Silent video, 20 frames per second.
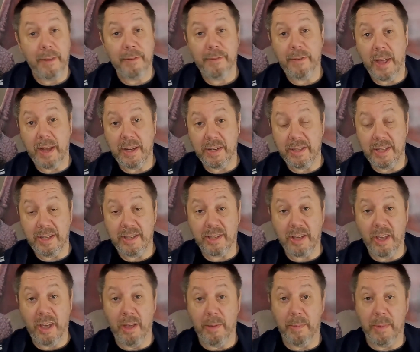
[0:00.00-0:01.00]
fantasy
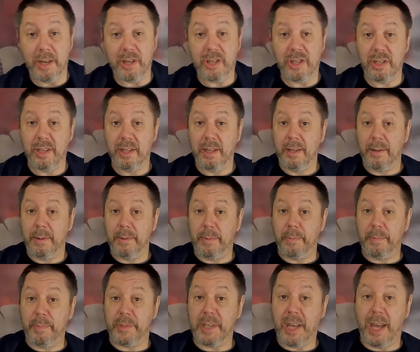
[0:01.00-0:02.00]
skirmish
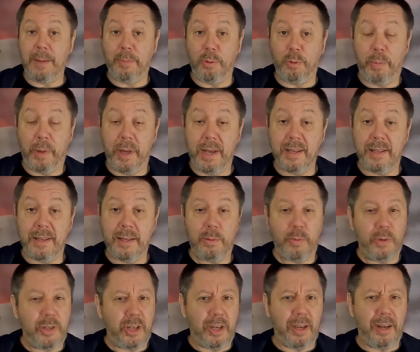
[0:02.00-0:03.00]
table pieces,
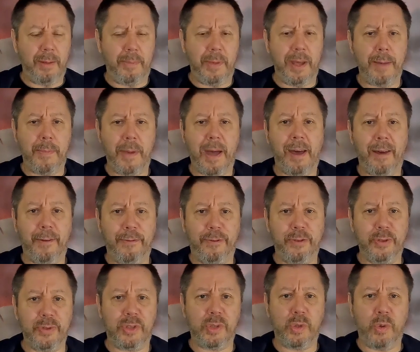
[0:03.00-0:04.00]
which are going to be about a
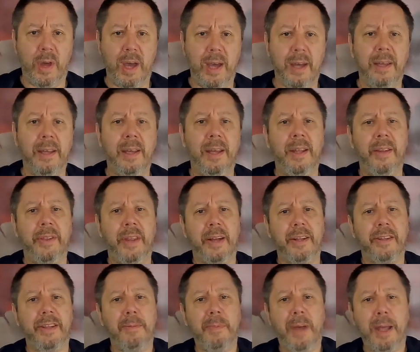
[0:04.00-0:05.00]
foot square, then
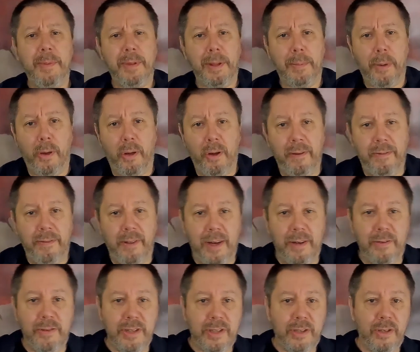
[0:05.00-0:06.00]
I think maybe the
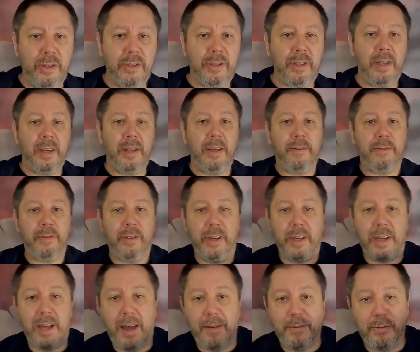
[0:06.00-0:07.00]
polyfiller is good for
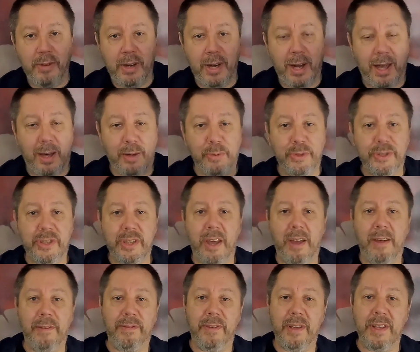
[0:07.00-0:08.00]
covering a whole
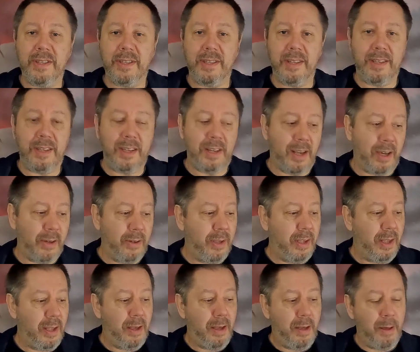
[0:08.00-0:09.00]
surface, you know.
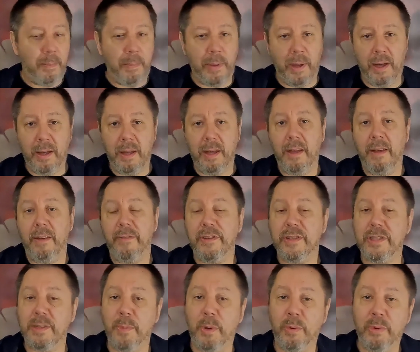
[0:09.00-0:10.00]
But for
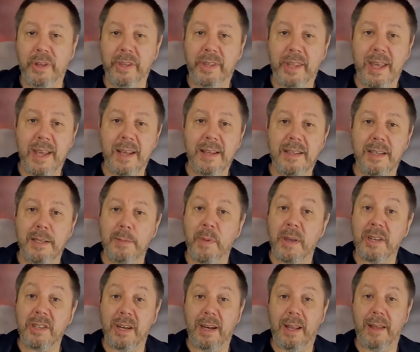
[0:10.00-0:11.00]
smaller things,
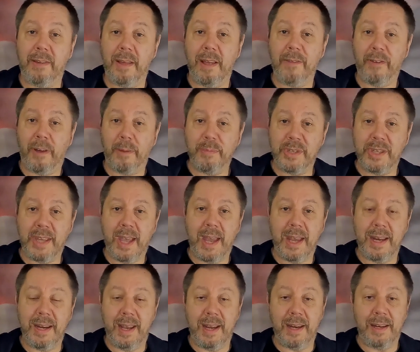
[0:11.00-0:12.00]
especially if I'm
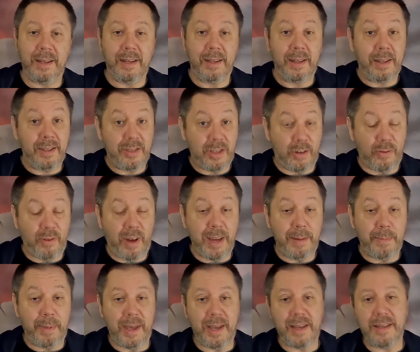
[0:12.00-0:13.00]
setting in
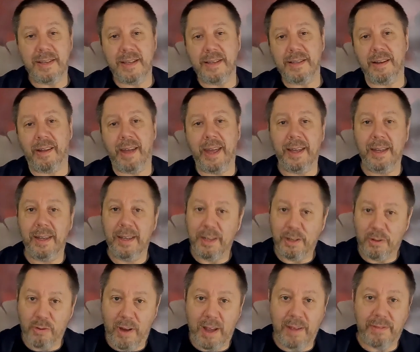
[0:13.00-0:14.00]
terrain pieces like
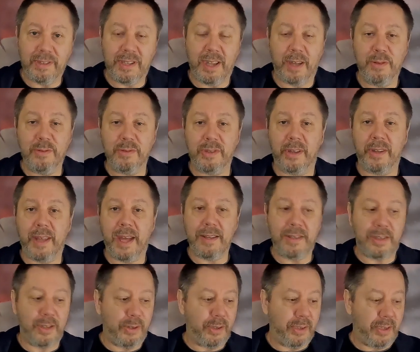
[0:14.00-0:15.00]
gravestones or that
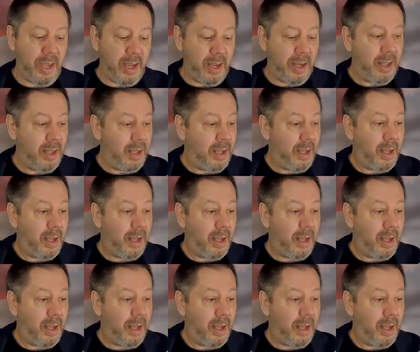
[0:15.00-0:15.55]
sort of thing,